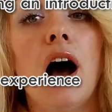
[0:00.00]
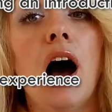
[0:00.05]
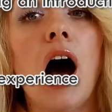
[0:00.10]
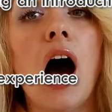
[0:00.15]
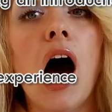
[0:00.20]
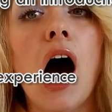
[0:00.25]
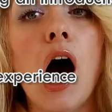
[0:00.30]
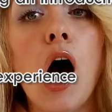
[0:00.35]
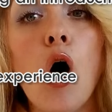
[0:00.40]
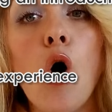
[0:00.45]

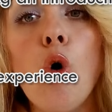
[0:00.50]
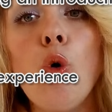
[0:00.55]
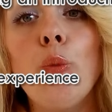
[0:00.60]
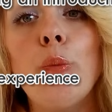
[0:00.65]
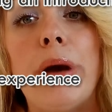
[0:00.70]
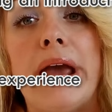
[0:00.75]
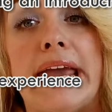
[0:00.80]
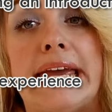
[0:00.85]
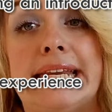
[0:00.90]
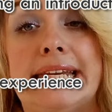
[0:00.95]
how
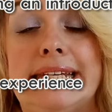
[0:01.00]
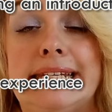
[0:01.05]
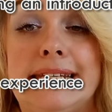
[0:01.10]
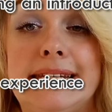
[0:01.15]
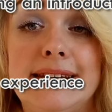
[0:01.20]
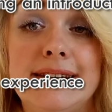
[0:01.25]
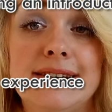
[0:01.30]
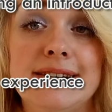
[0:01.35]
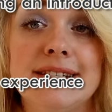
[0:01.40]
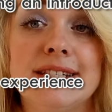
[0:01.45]
many
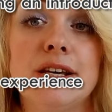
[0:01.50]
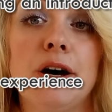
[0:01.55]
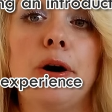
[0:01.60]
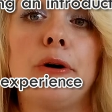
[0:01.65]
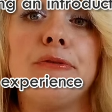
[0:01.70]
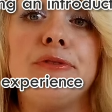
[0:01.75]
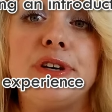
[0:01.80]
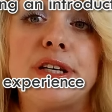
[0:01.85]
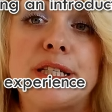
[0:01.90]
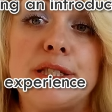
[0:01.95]
years
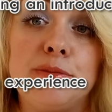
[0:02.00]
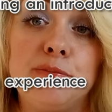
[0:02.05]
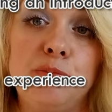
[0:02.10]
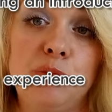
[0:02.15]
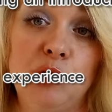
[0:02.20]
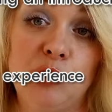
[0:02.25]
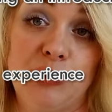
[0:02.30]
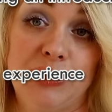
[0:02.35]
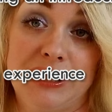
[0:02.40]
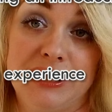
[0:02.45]
of
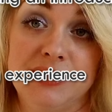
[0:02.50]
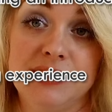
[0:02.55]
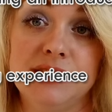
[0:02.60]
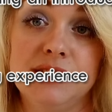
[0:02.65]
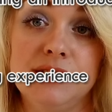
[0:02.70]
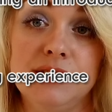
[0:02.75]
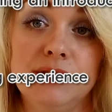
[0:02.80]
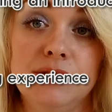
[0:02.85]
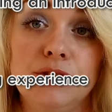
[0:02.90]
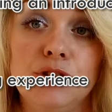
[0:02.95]

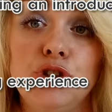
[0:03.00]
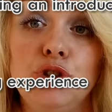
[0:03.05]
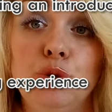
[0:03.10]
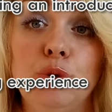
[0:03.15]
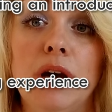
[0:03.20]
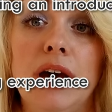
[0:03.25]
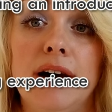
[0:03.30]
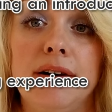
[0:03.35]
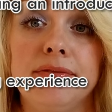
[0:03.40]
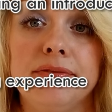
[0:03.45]
experience you
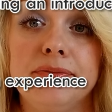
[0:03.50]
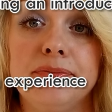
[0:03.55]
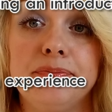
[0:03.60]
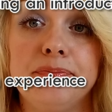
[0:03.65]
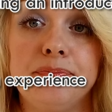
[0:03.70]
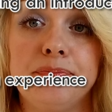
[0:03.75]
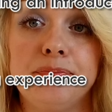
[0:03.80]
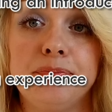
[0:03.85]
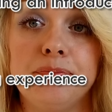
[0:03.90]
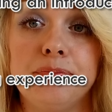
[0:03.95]

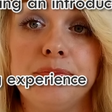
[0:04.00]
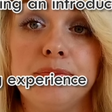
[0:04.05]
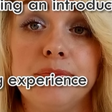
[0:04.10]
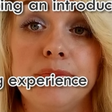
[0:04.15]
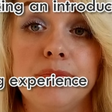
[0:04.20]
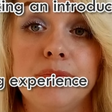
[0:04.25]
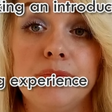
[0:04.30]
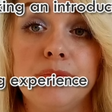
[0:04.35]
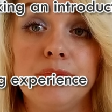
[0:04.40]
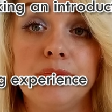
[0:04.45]

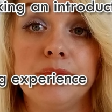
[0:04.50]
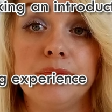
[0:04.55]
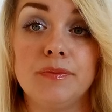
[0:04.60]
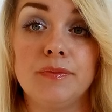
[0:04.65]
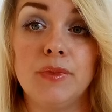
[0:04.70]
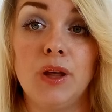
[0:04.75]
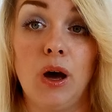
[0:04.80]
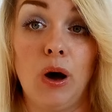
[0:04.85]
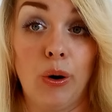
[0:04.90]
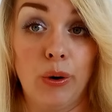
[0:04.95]

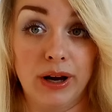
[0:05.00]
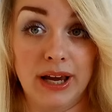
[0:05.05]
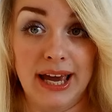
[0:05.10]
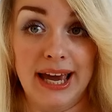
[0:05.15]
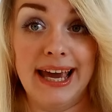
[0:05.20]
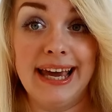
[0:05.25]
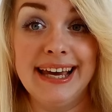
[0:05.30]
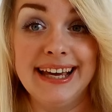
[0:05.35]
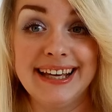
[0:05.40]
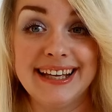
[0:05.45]
have.
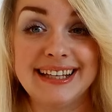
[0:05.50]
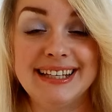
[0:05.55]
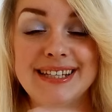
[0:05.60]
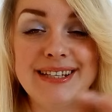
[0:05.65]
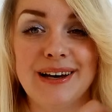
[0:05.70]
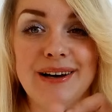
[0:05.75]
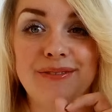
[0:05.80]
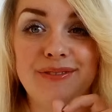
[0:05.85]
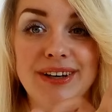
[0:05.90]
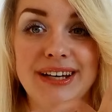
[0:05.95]
Okay,
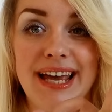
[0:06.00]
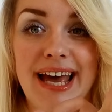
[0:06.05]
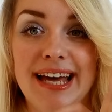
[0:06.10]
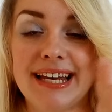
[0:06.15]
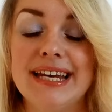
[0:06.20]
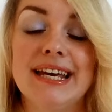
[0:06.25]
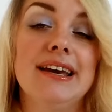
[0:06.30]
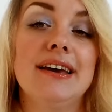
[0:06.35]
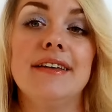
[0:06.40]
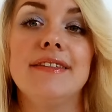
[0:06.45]
don't forget.
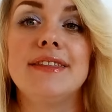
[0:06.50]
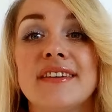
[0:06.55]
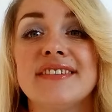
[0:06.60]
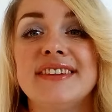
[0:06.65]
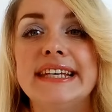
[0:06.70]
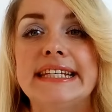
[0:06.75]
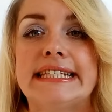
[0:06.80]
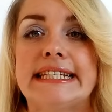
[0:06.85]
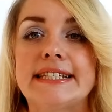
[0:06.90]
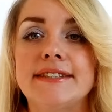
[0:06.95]

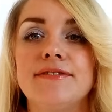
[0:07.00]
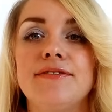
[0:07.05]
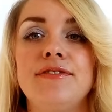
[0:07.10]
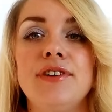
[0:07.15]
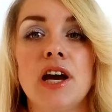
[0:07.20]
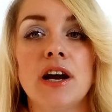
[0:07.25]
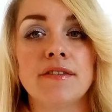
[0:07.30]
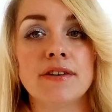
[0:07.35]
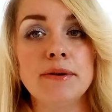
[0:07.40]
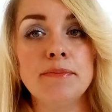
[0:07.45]
This is
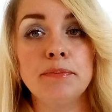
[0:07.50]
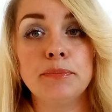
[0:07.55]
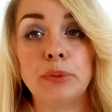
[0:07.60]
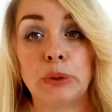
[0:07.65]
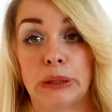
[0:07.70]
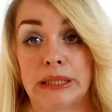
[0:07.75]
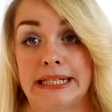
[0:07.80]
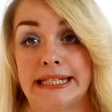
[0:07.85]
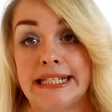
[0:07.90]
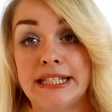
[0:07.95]
very
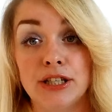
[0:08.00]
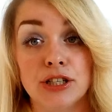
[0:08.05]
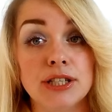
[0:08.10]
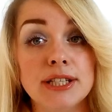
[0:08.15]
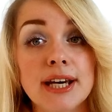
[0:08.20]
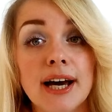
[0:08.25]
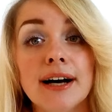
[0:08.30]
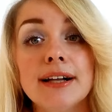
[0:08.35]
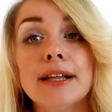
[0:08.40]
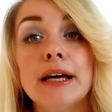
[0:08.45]
important to
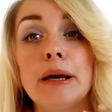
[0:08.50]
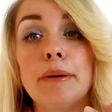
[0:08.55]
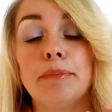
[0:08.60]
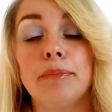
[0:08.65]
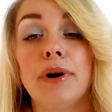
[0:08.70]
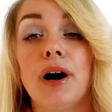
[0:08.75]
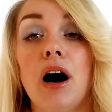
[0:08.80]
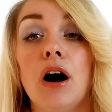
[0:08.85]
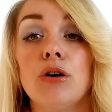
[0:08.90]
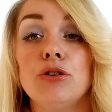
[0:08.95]
tell
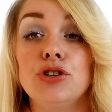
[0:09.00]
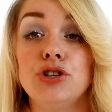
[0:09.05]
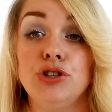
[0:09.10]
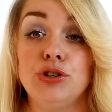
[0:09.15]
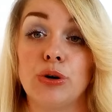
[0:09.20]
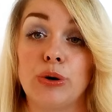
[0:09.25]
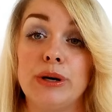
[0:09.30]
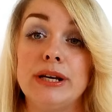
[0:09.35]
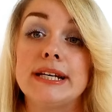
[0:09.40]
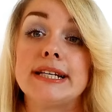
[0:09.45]
about
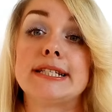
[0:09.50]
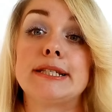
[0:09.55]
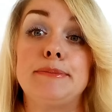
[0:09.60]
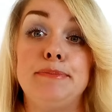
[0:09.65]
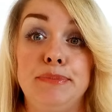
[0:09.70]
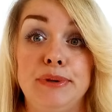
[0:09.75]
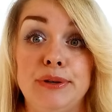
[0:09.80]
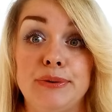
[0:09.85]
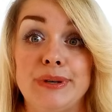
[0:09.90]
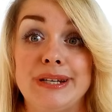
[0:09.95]
your
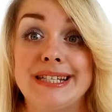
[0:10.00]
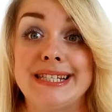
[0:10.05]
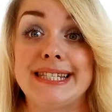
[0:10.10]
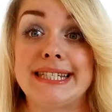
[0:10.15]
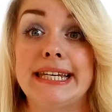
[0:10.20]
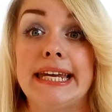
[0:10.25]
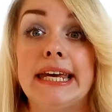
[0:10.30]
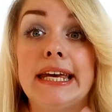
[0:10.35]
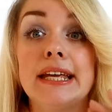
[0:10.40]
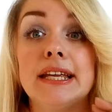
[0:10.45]
experience.
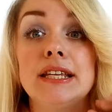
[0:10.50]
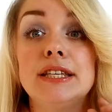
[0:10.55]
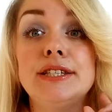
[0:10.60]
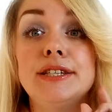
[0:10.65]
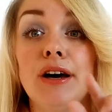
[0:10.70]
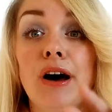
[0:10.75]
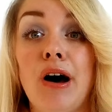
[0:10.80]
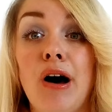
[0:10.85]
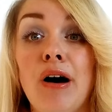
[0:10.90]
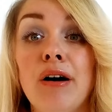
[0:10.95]

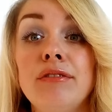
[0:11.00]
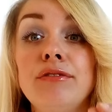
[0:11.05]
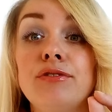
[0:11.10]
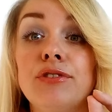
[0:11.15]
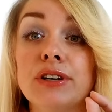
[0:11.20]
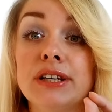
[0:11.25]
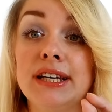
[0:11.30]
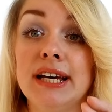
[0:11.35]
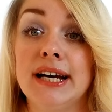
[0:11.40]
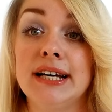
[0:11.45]
Don't
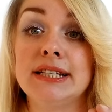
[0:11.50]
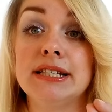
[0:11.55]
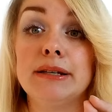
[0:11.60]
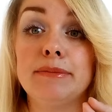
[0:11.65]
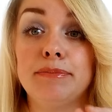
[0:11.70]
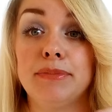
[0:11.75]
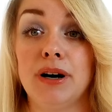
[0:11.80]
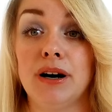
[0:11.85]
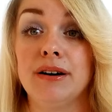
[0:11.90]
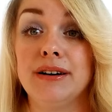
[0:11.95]
forget
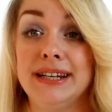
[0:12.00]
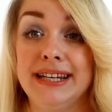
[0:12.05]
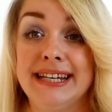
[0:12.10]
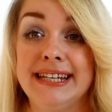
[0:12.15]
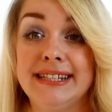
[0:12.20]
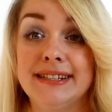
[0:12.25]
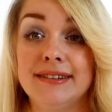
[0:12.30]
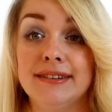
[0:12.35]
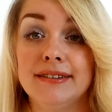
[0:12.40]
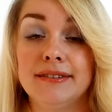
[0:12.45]
about it.
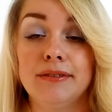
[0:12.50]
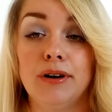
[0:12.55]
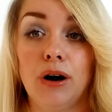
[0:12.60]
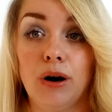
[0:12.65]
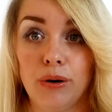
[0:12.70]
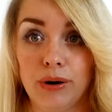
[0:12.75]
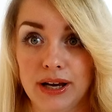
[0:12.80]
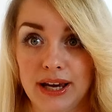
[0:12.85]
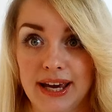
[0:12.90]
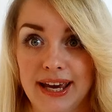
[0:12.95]

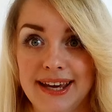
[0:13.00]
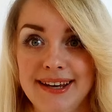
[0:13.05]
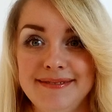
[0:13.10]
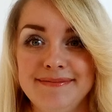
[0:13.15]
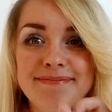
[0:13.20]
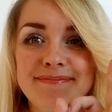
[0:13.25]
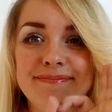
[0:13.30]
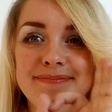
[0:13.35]
Okay,